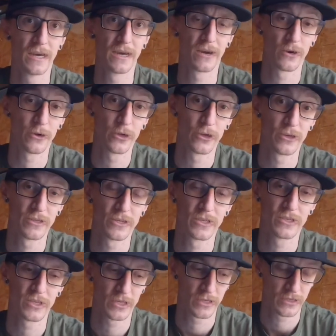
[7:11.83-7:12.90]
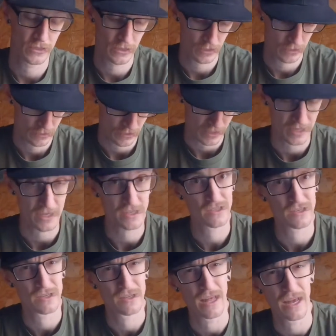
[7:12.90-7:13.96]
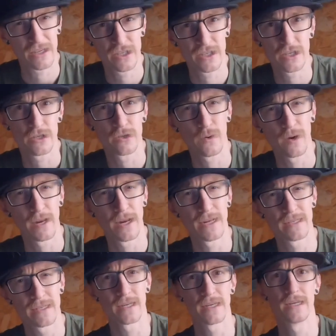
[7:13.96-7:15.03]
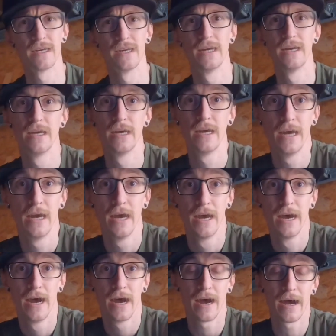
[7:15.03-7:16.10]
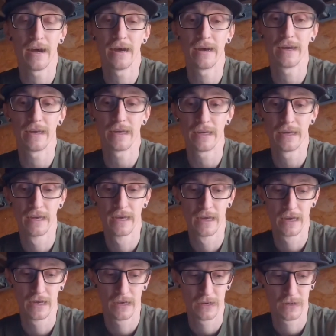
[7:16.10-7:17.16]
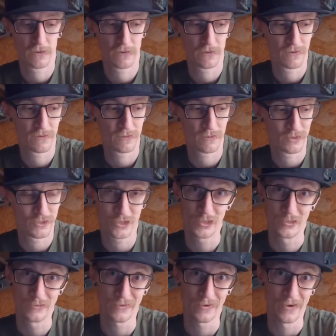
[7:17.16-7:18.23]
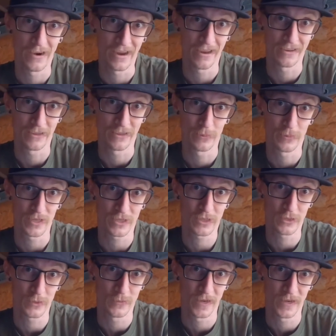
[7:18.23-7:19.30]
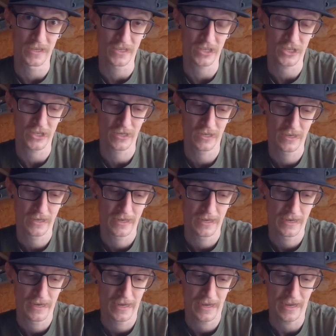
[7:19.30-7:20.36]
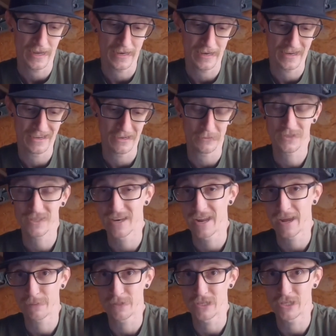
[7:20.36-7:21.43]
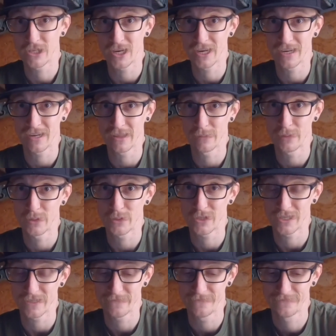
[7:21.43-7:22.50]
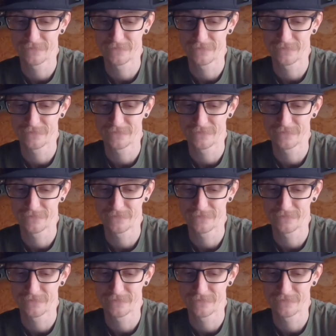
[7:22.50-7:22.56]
Earlier this year, I guess last year, 2019, I was goofing around a little bit too much and ended up snapping the chain on the Busa.